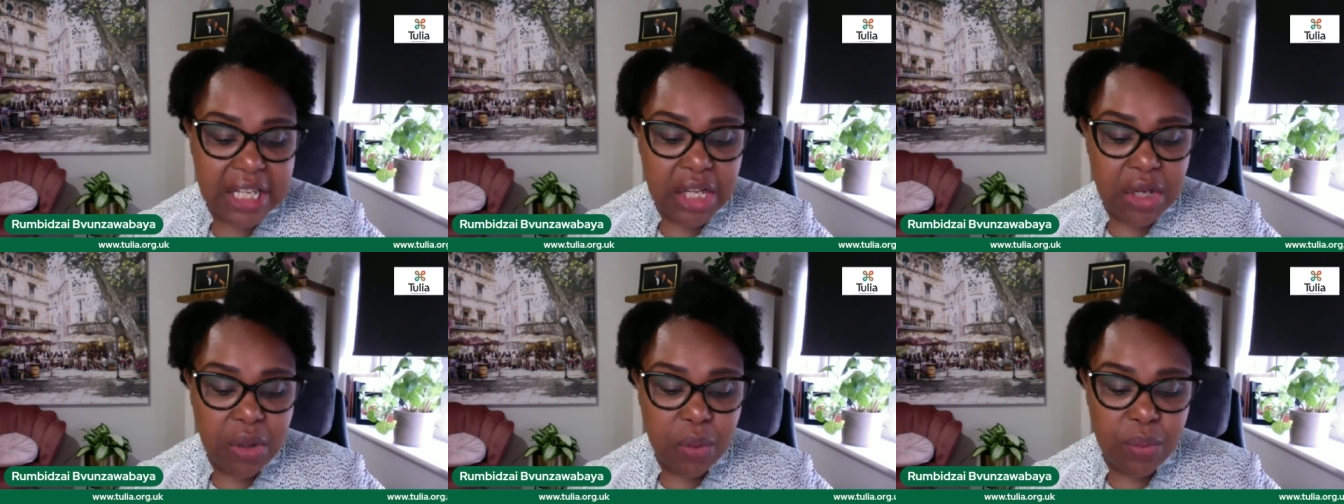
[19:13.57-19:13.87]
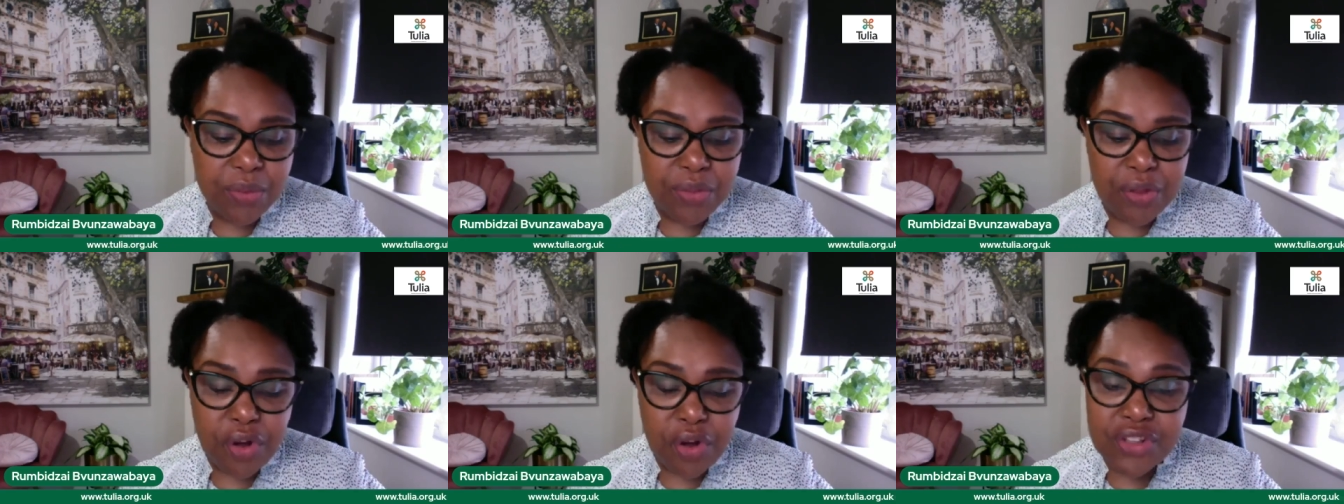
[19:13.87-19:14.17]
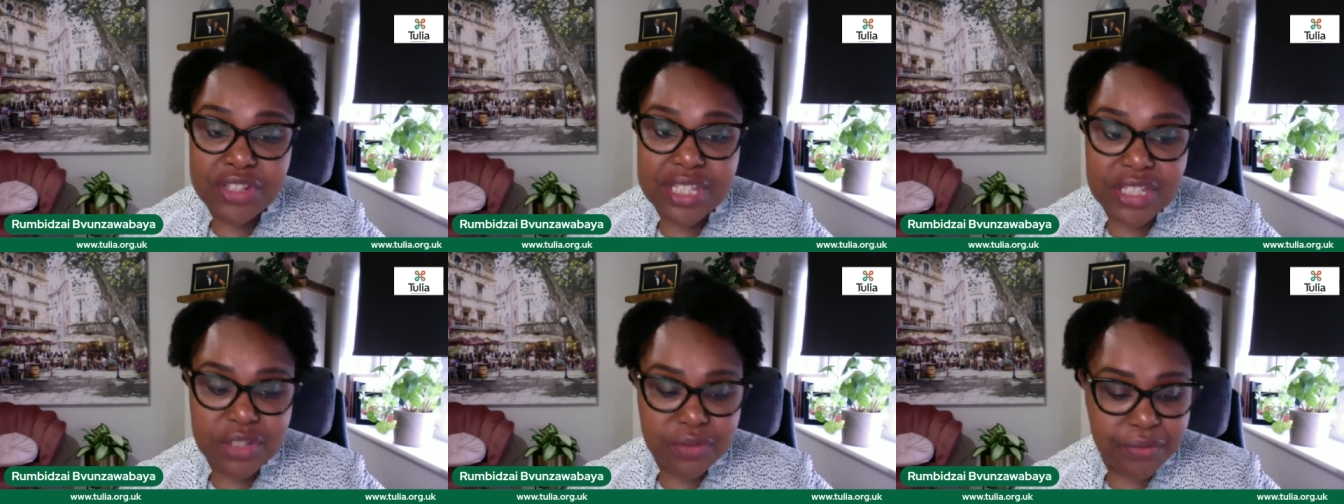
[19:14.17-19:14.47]
With the
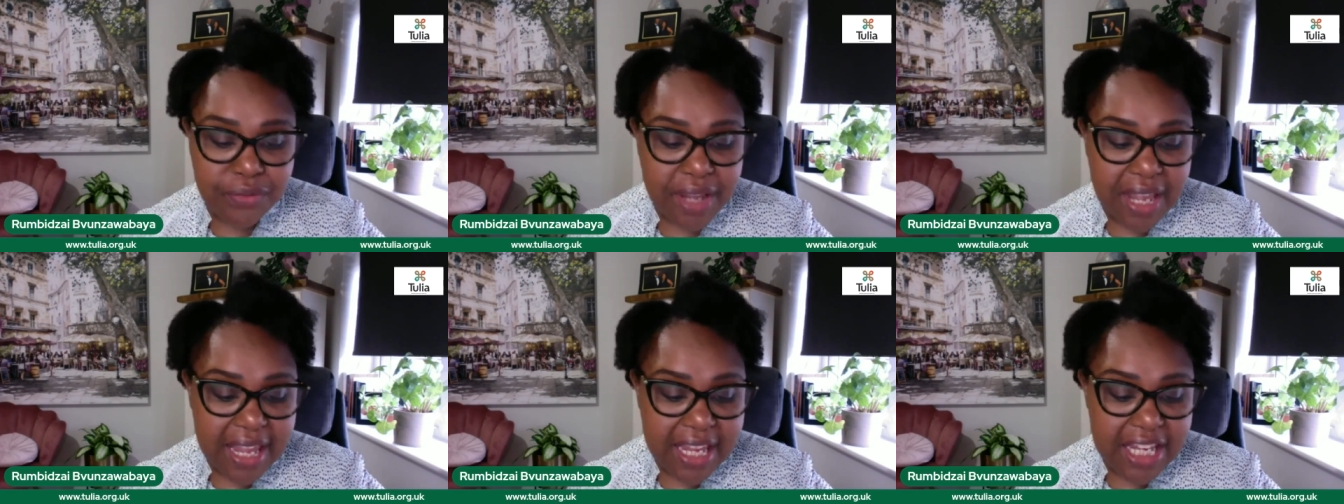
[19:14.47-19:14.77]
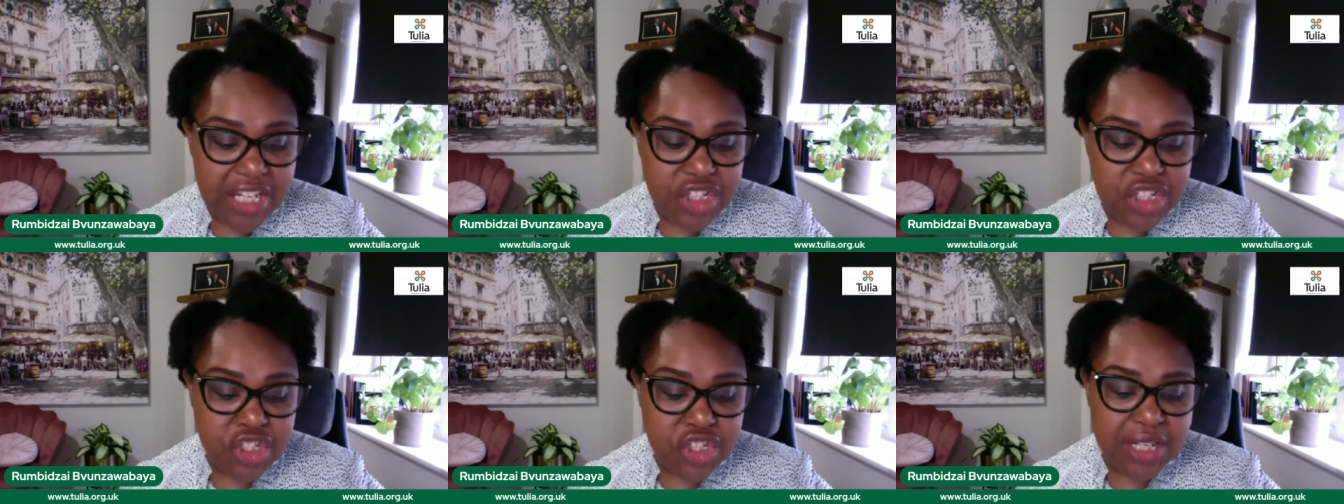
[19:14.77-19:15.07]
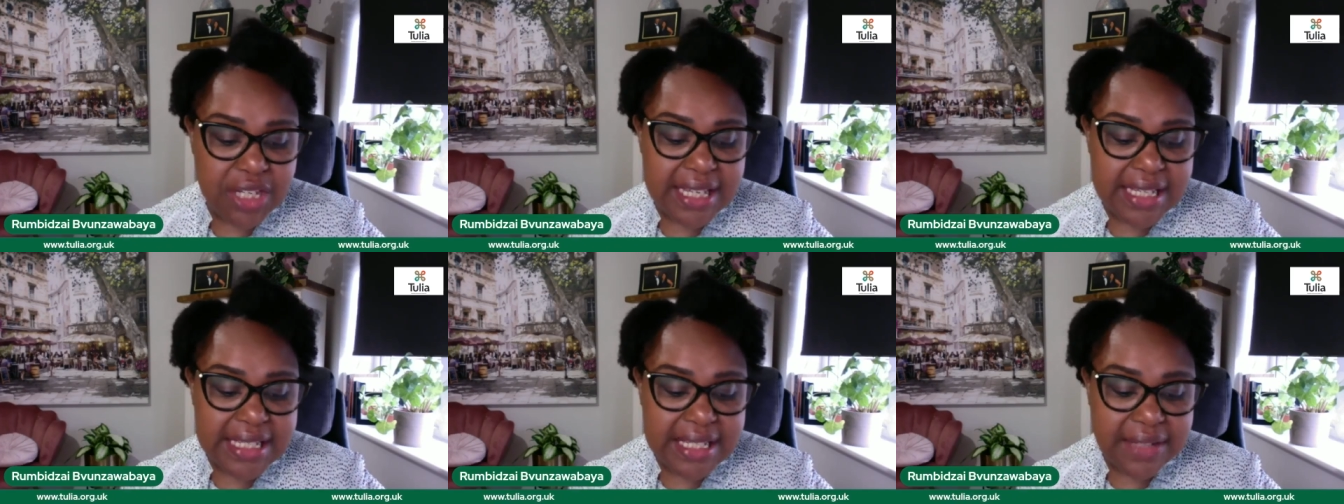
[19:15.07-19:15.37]
onset of age,
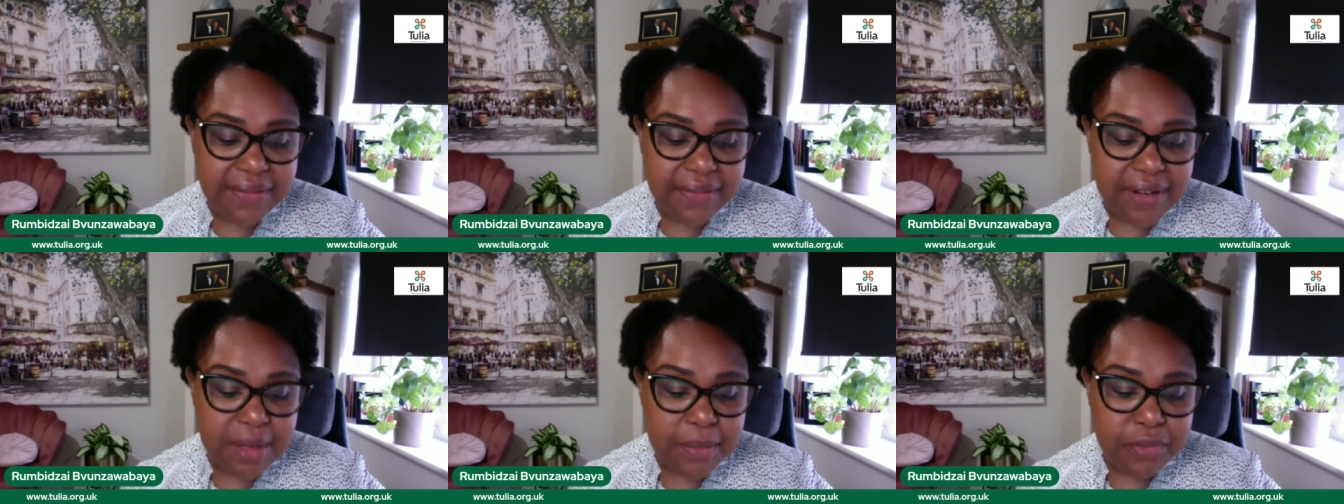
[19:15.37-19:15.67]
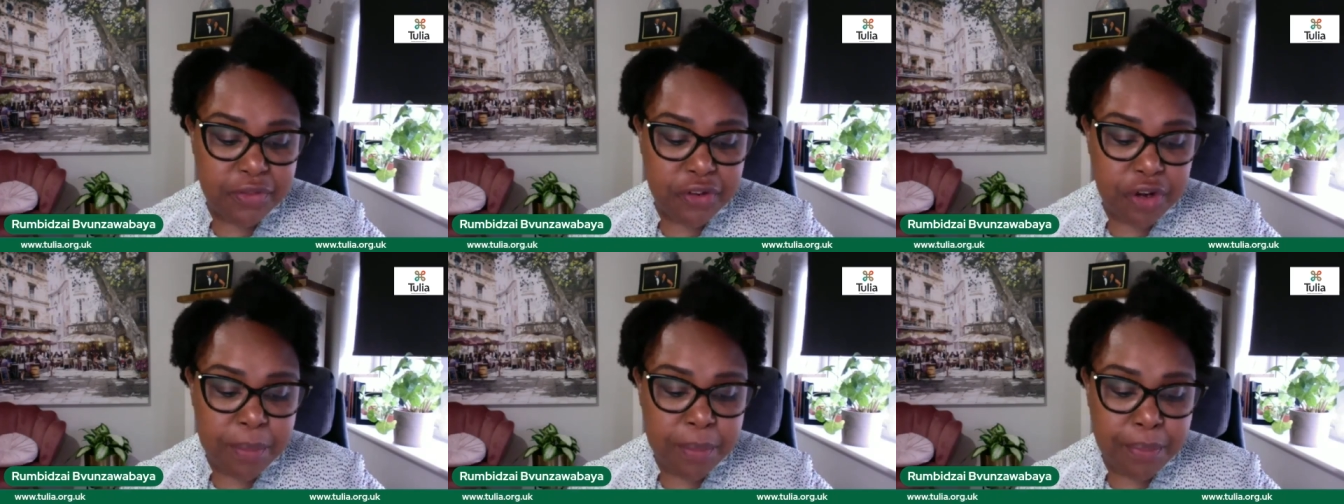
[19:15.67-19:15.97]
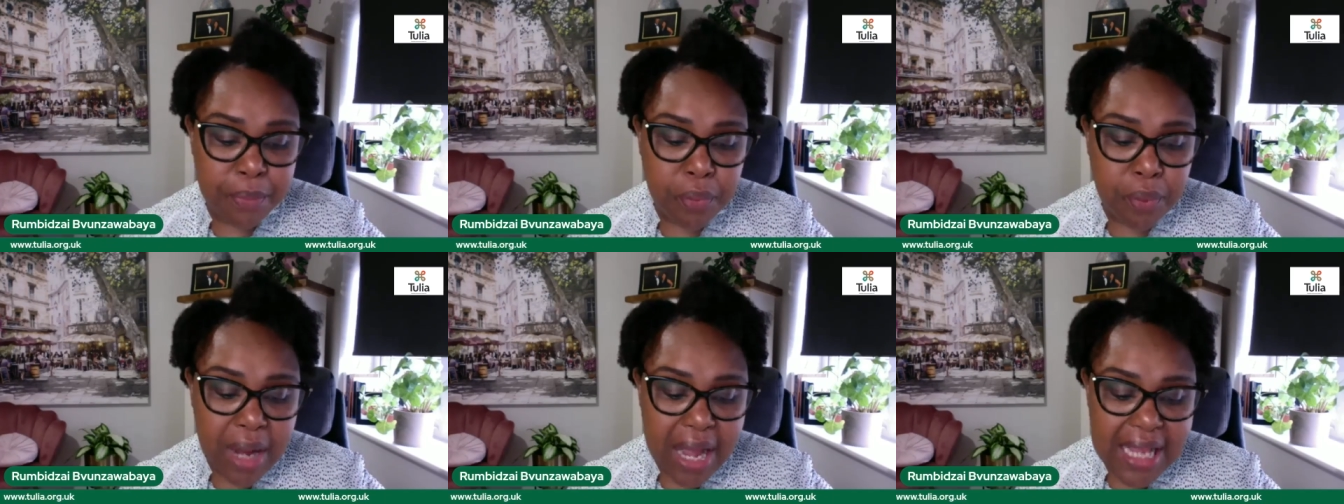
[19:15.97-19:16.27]
he's developed very
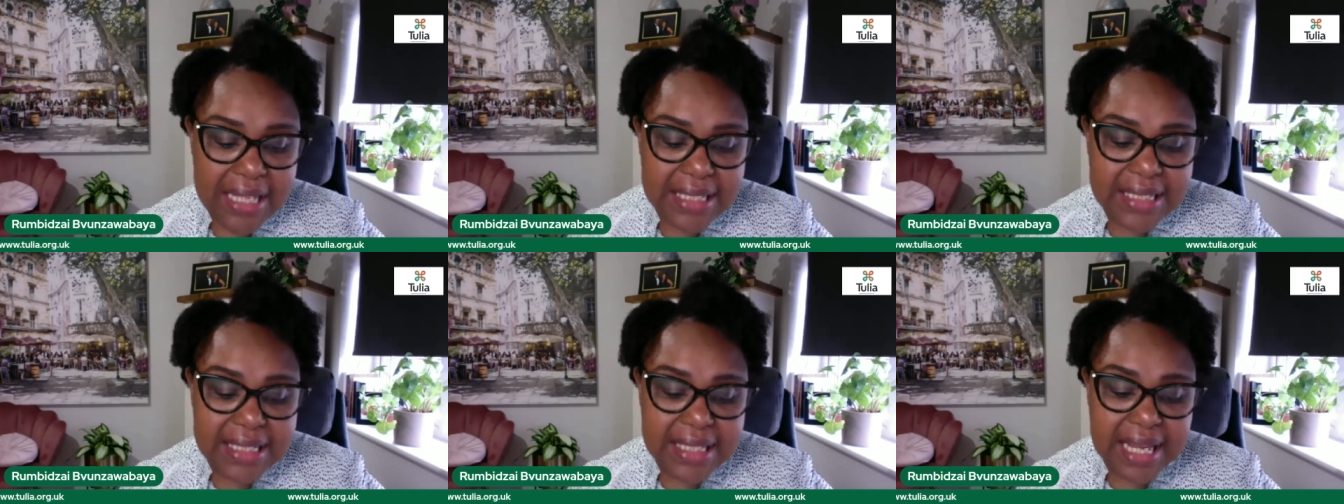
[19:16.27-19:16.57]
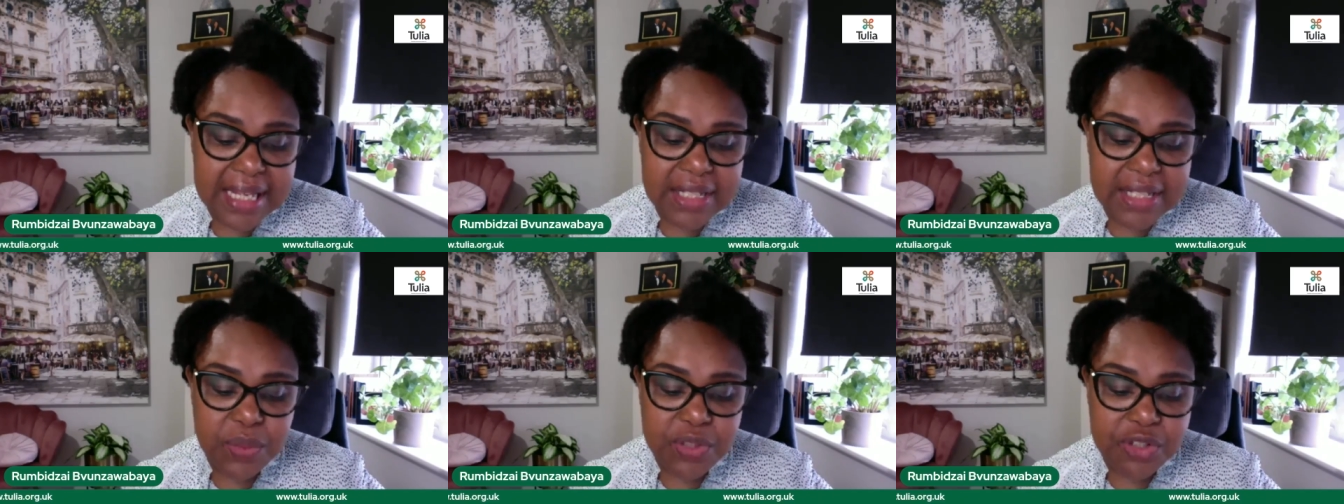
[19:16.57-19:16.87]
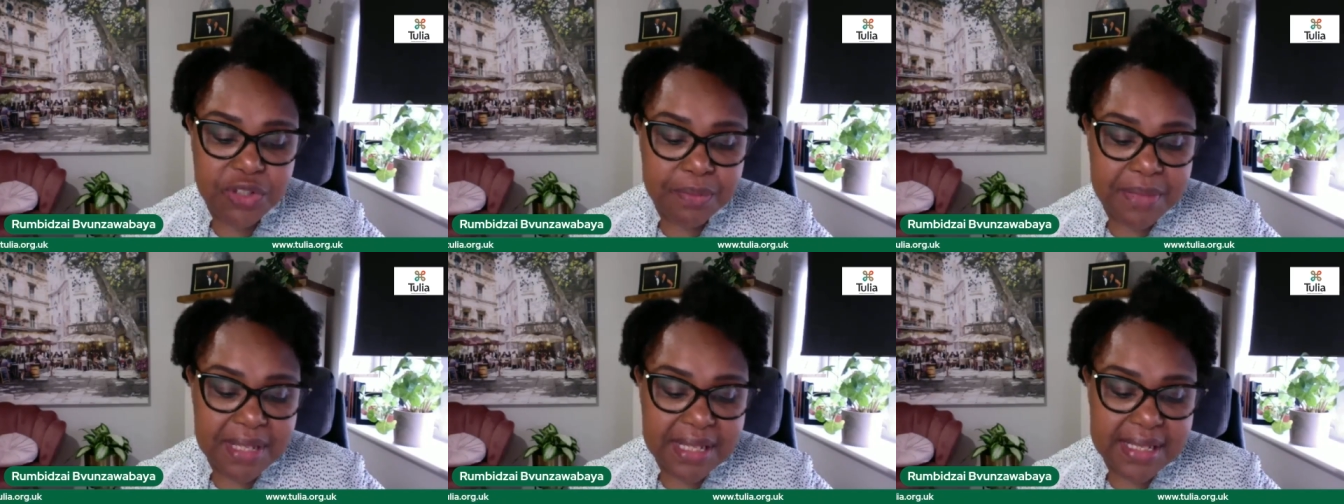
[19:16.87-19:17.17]
poor eyesight, which
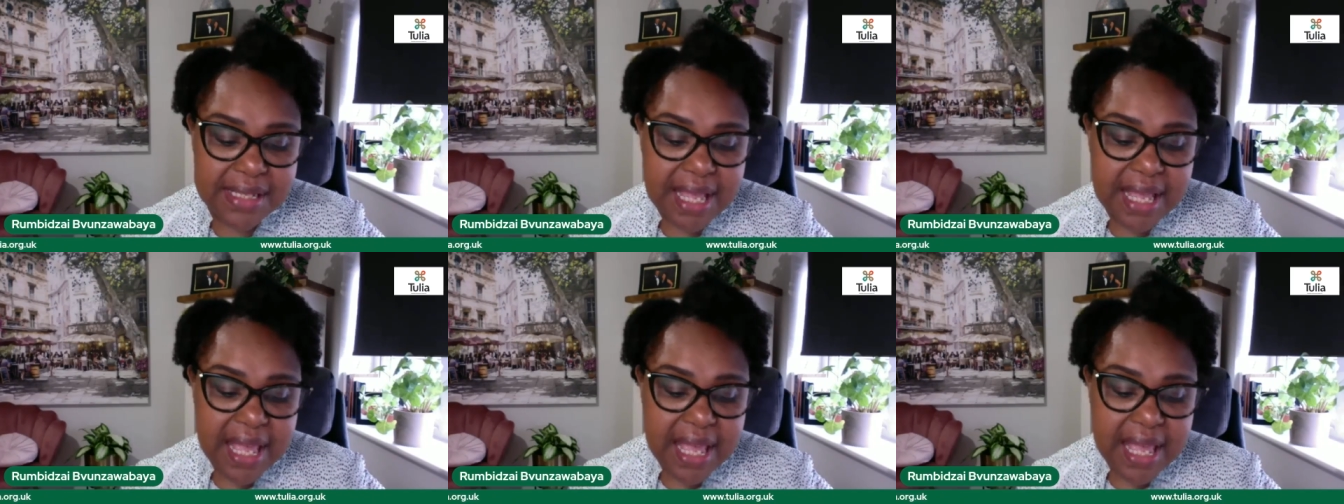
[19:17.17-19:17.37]
means